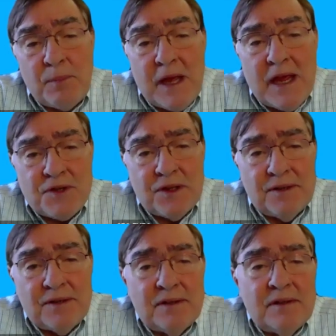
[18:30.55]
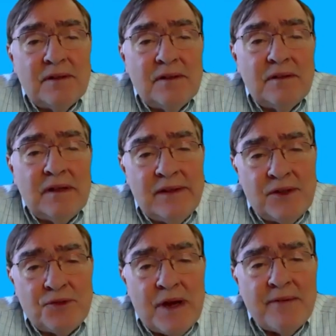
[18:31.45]
patient in
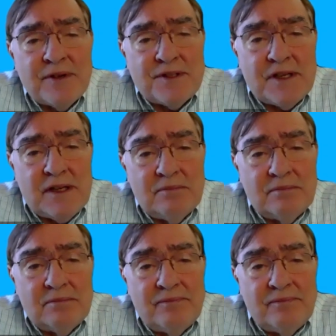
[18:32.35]
the driver's seat.